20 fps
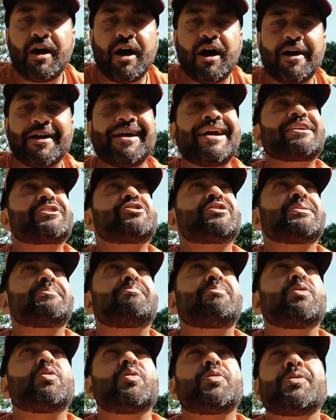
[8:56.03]
I actually
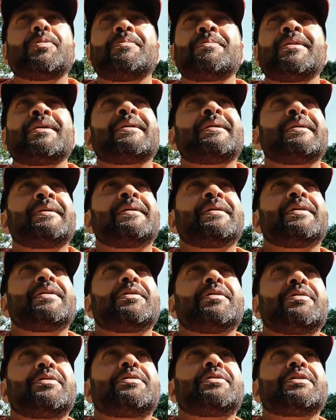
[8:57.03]
bought
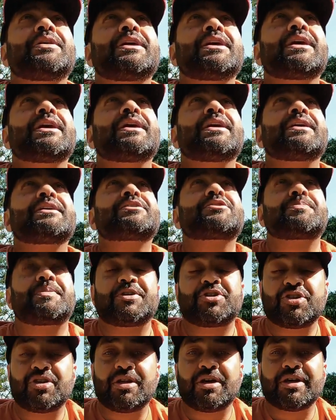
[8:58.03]
the
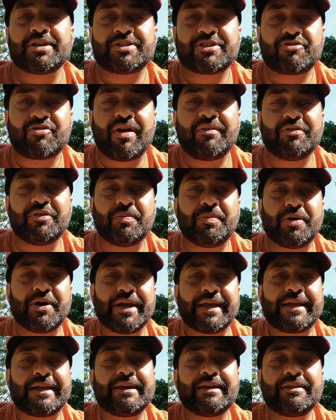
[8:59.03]
specialized gravel
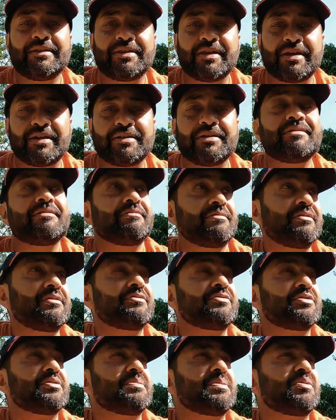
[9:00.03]
bike that
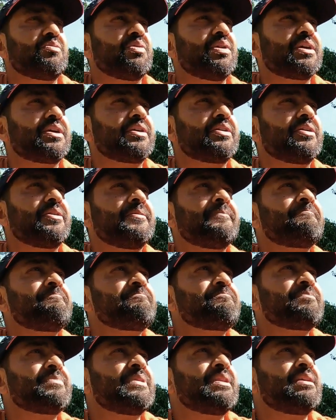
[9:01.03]
you see me working on
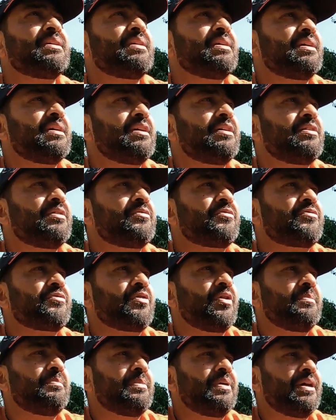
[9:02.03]

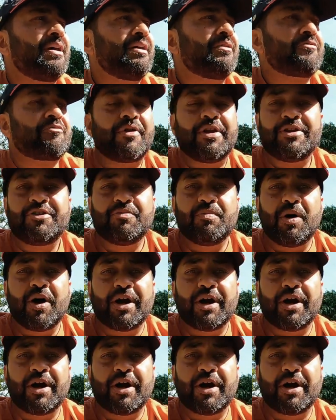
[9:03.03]
from a friend of